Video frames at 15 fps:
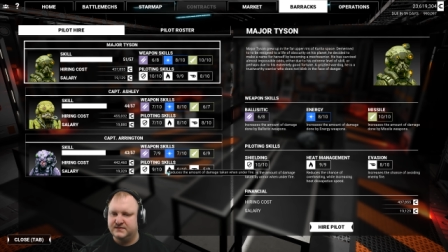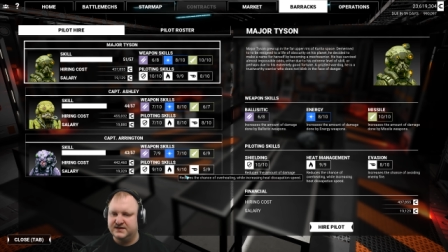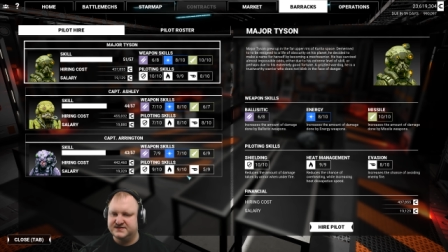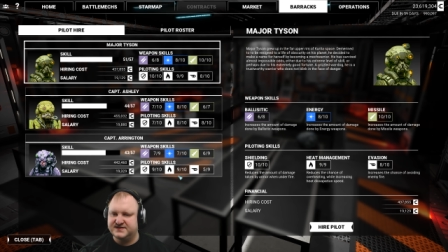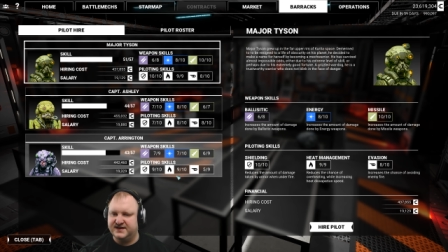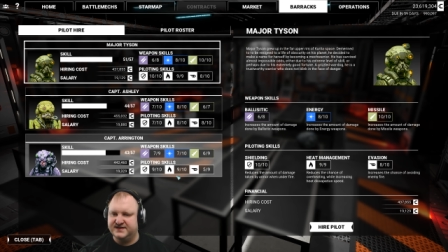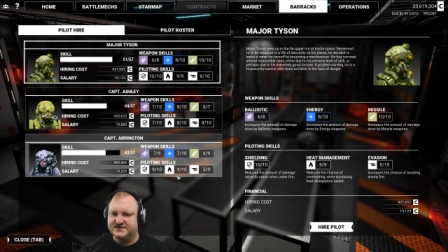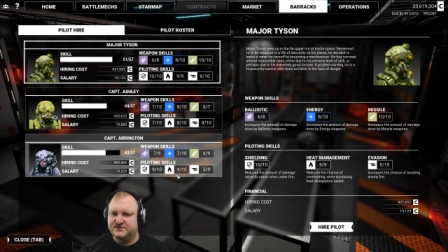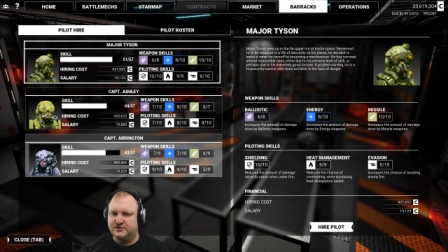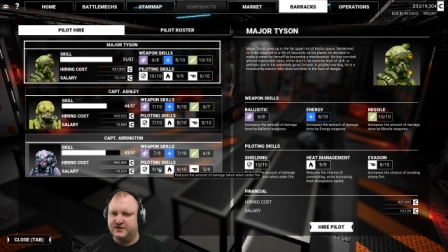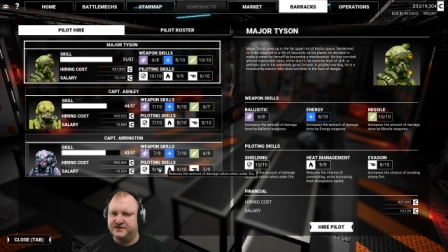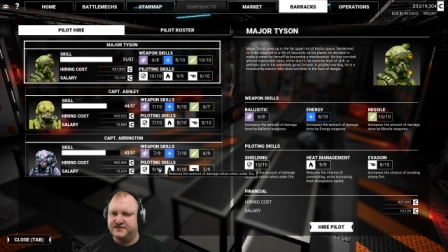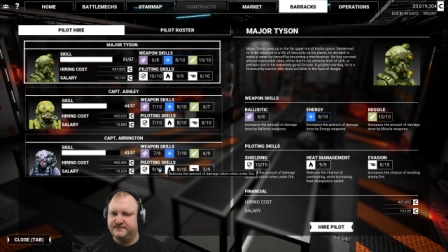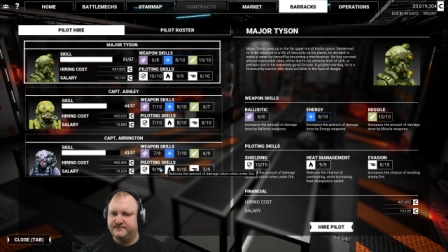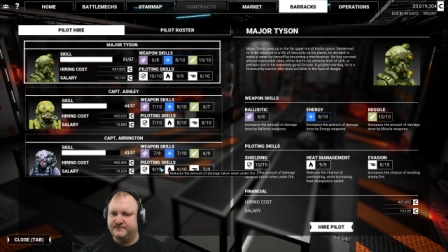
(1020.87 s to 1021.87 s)
This guy is
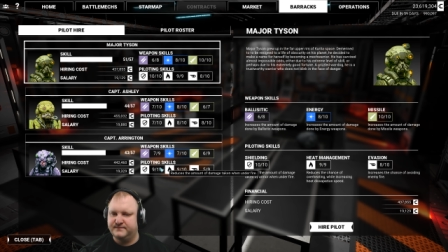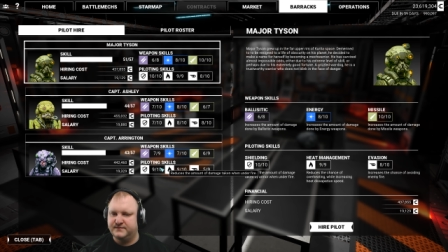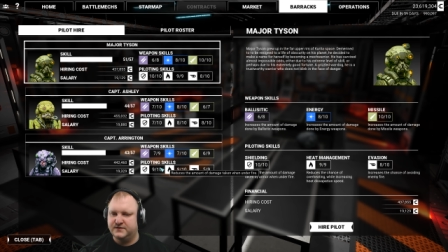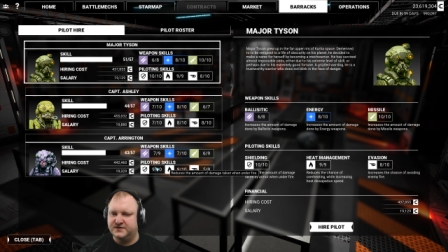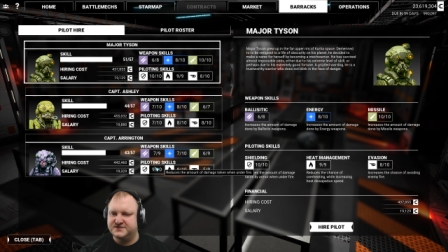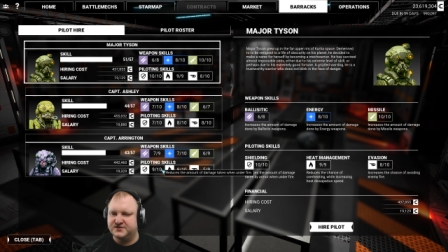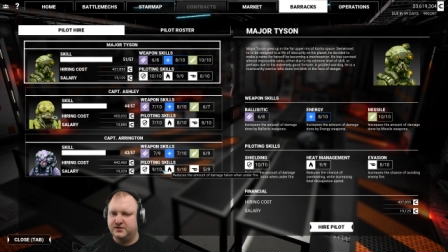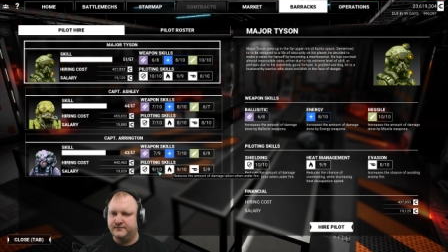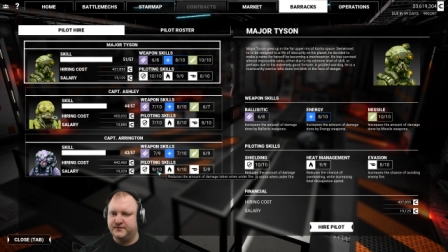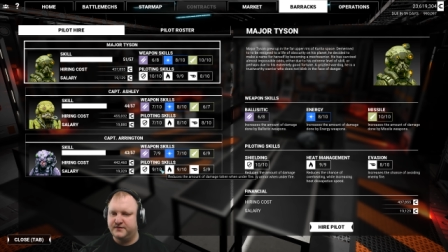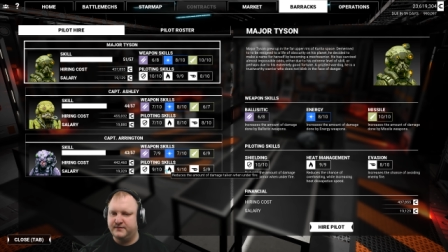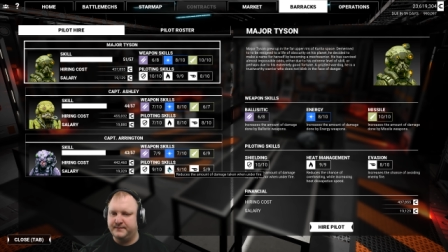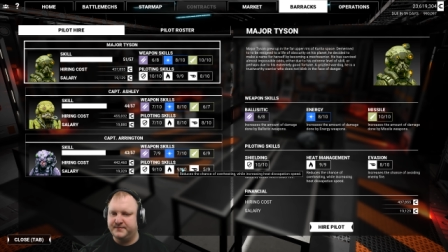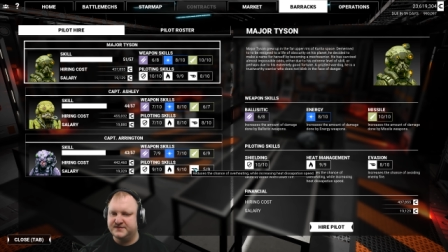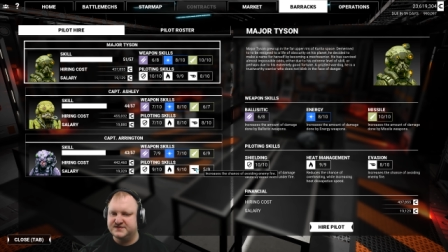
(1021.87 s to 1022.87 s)
solid. Not so good with
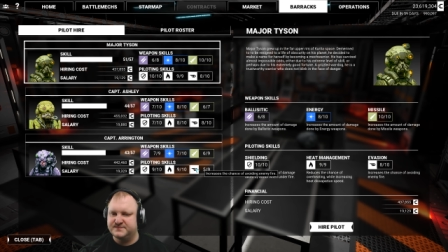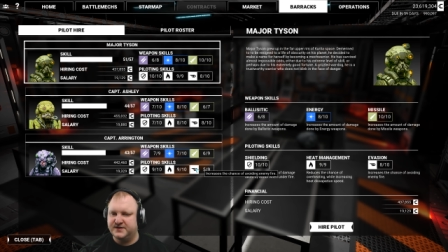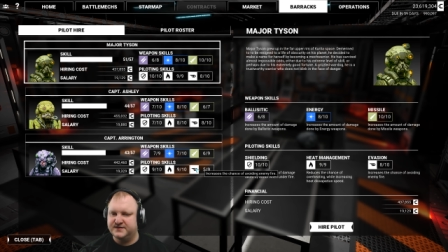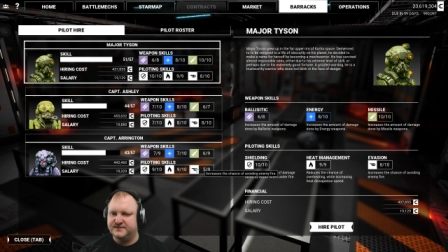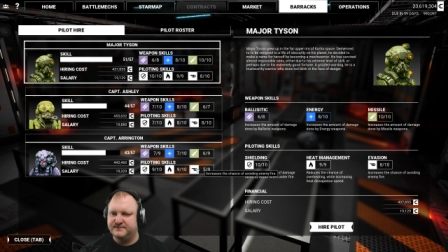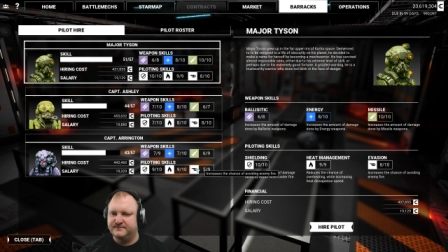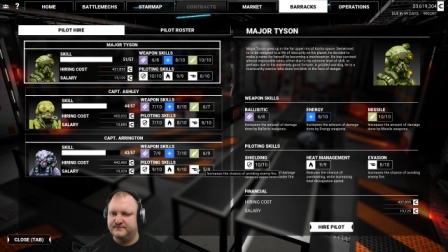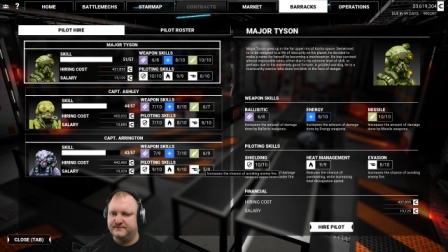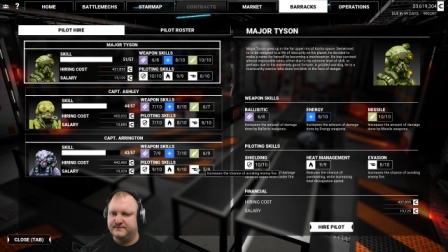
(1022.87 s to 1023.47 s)
the weapons, but